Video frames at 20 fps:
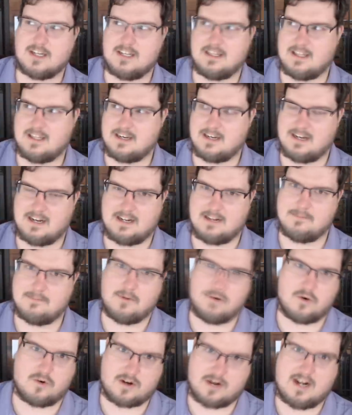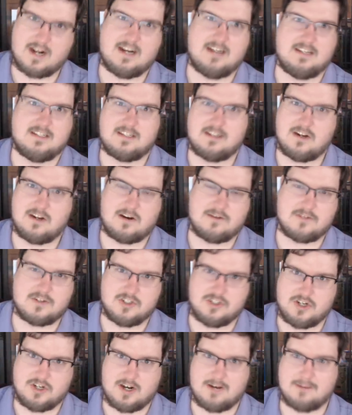and then getting them organized and off
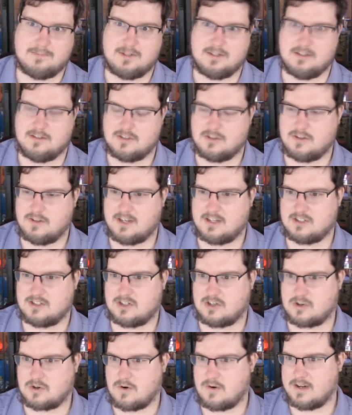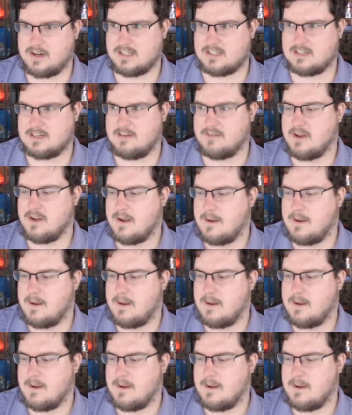to jobs and so they can start growing and stuff.